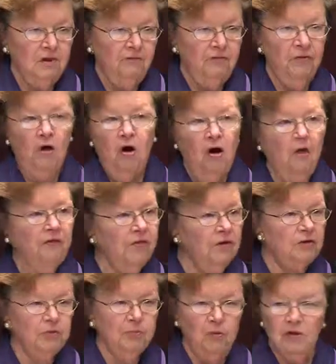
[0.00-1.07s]
For all
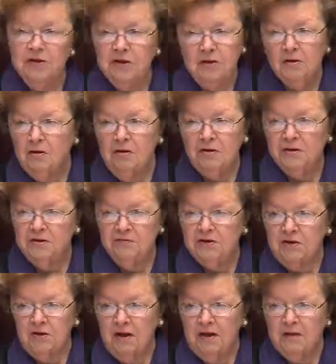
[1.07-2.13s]
those boys and girls who
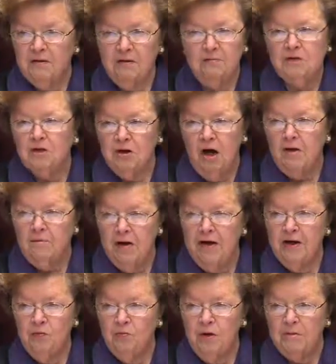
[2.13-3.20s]
studied, those young men
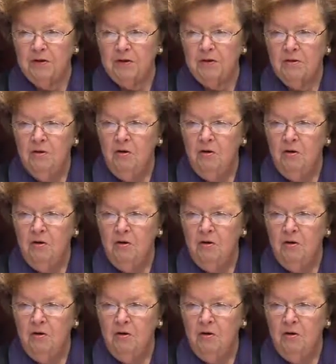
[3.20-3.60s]
and women,